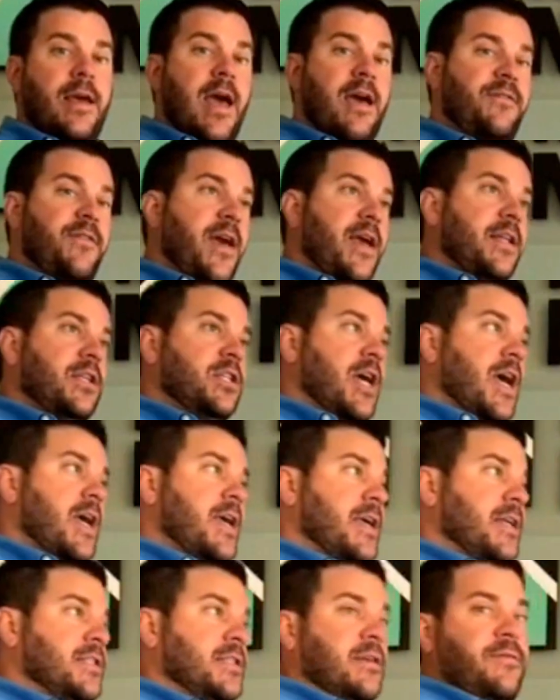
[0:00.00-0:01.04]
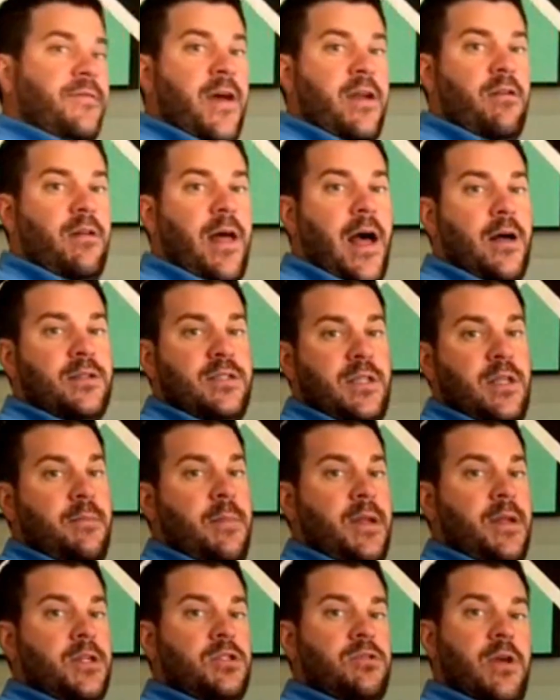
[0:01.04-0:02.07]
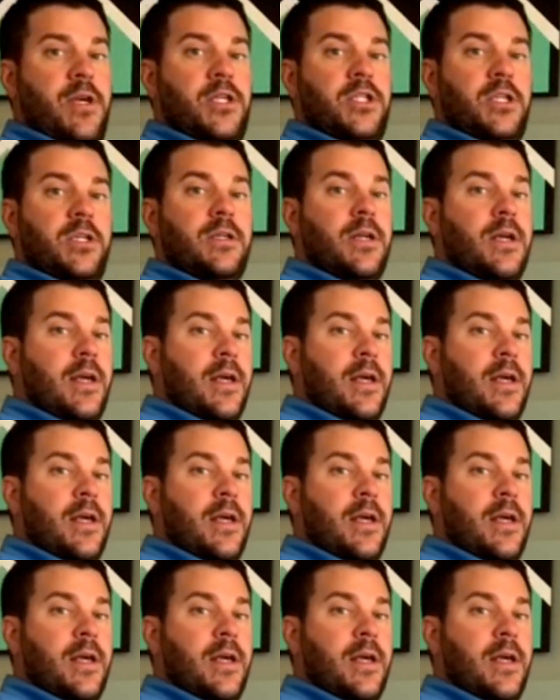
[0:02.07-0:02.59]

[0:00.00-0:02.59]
FHA is the Federal Housing Administration,